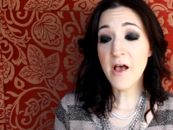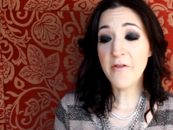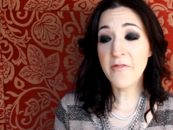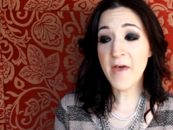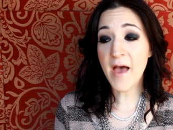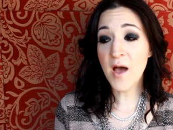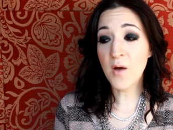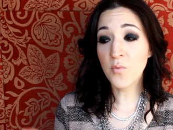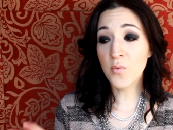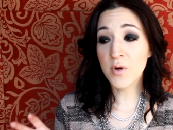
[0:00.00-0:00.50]

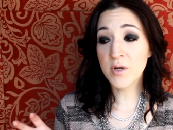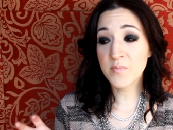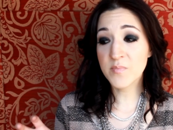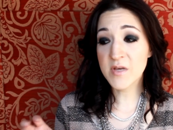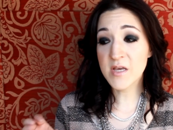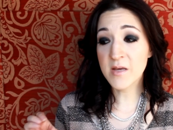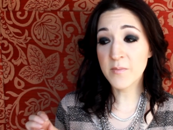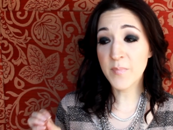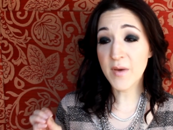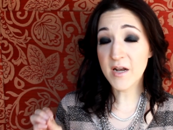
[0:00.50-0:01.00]
that would
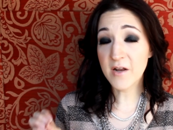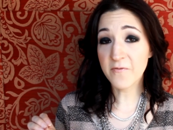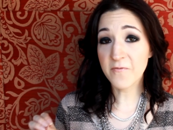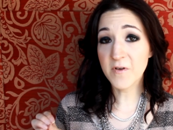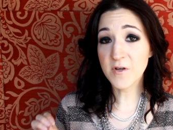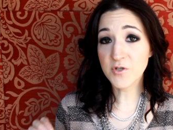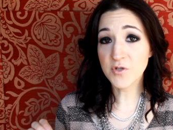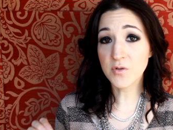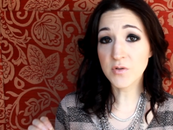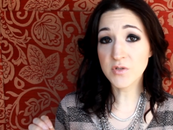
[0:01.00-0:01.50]
be
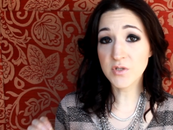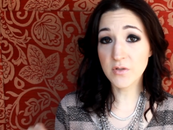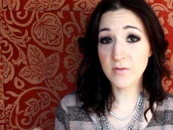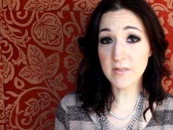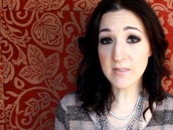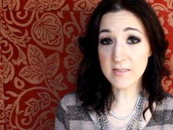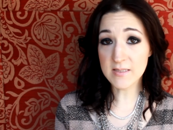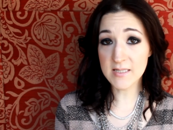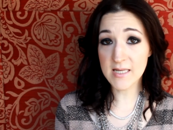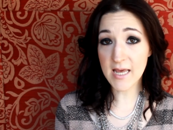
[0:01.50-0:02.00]
beneficial to
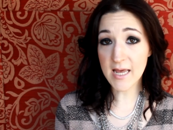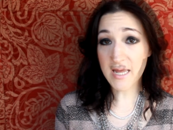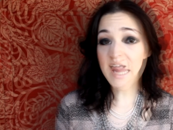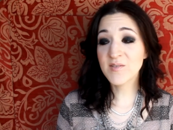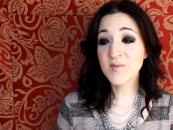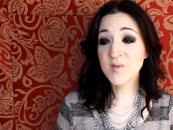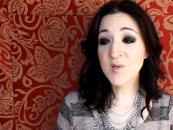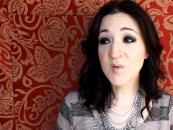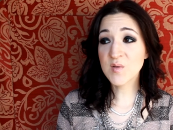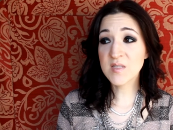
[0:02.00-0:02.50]
the skin.
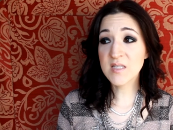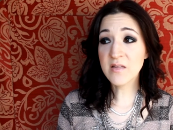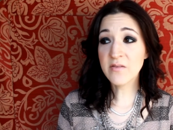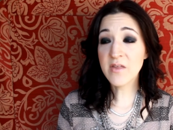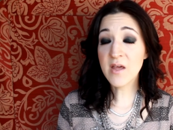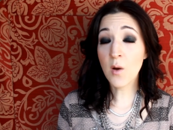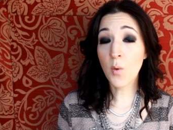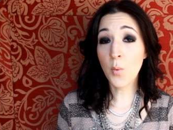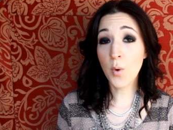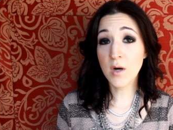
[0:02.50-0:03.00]
And so
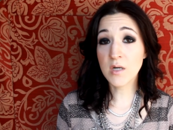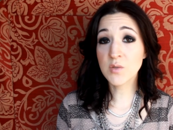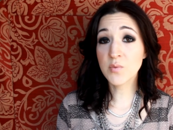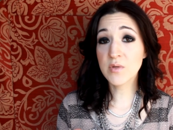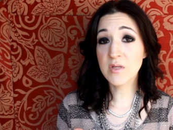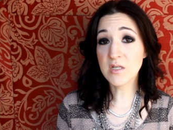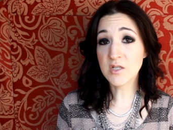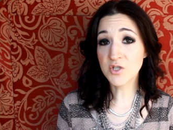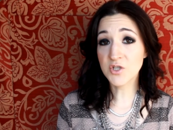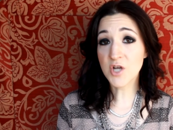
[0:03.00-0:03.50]
Cynthia worked
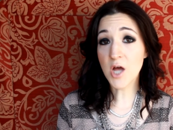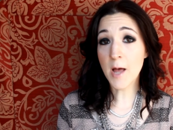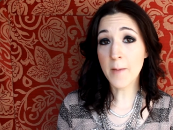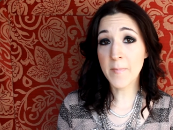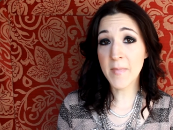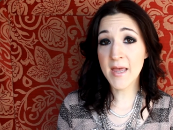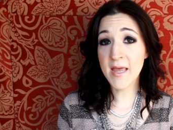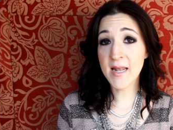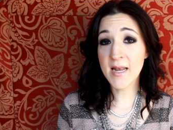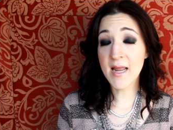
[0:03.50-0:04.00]
with the
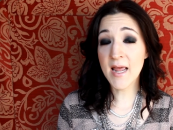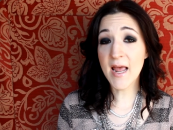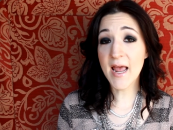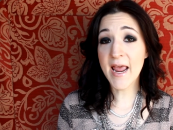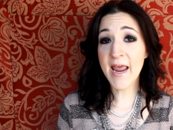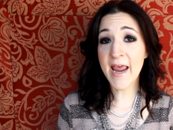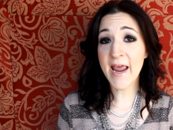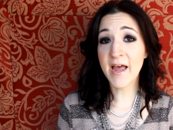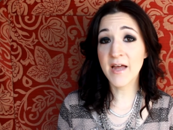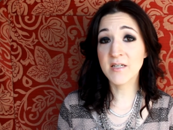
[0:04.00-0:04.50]
shaman
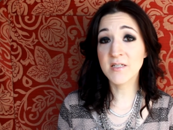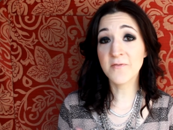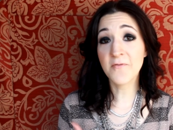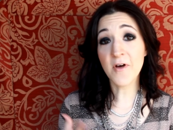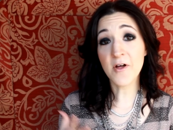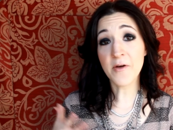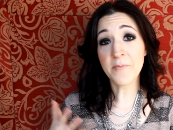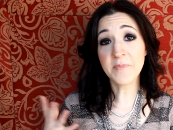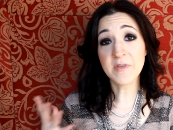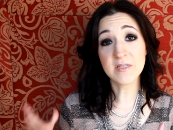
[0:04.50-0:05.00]
and
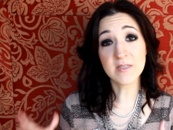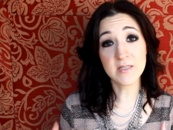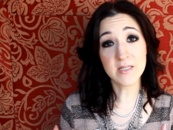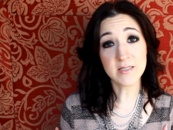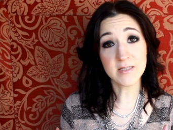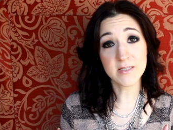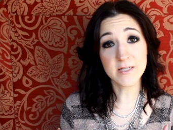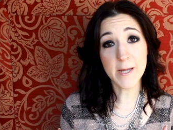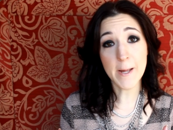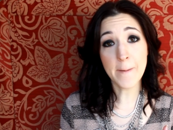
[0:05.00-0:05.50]
developed the
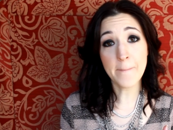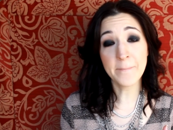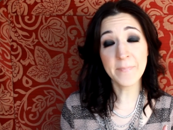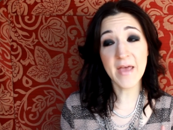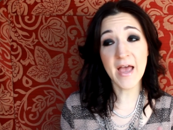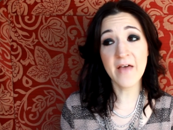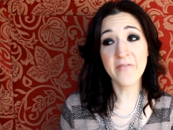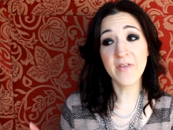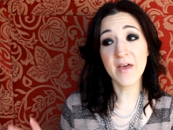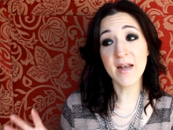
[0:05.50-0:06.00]

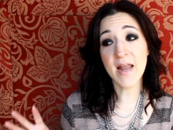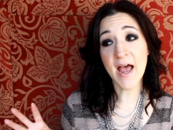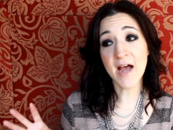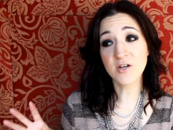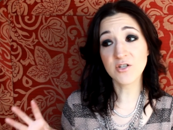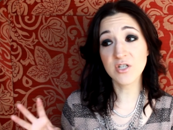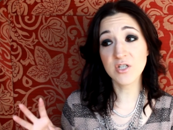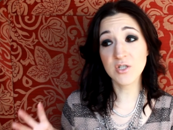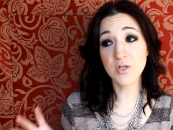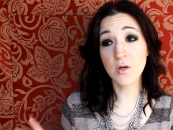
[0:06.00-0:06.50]
system and then
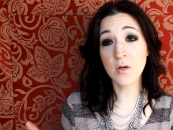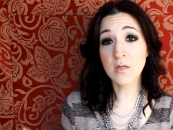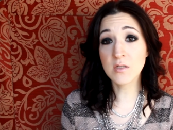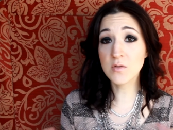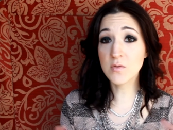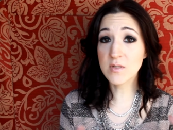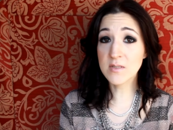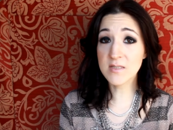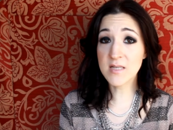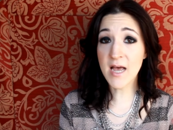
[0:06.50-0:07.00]
actually took it
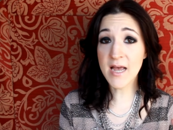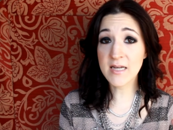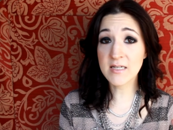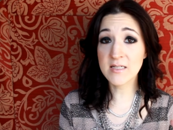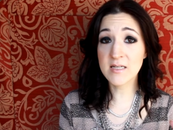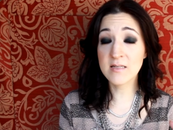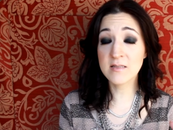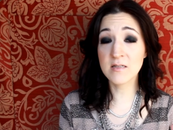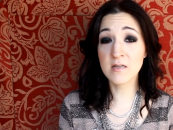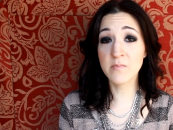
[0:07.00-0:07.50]
to a
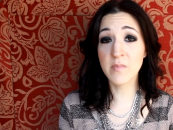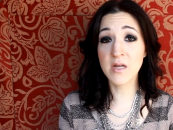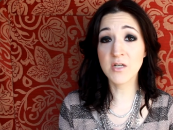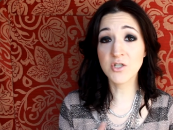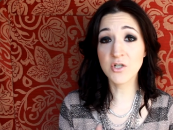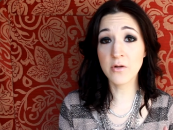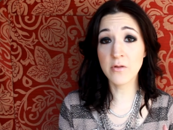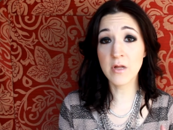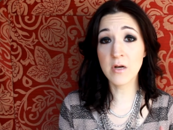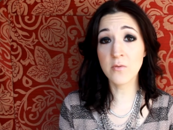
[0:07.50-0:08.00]
scientist and made
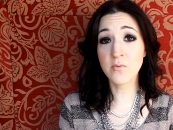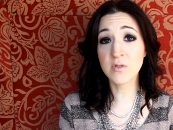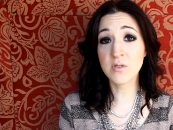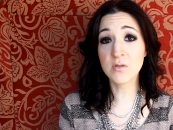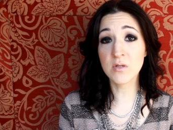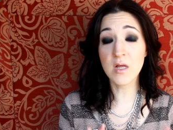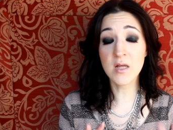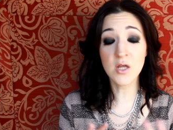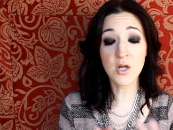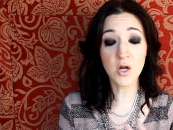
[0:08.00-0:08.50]
sure that it
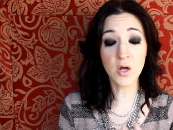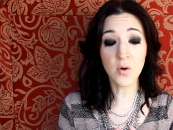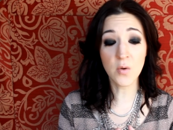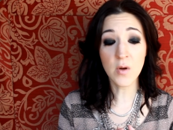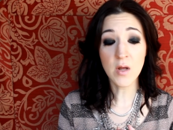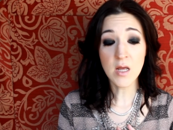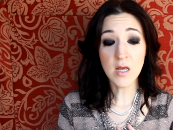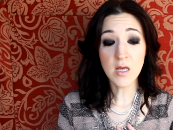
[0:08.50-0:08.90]
was, you know,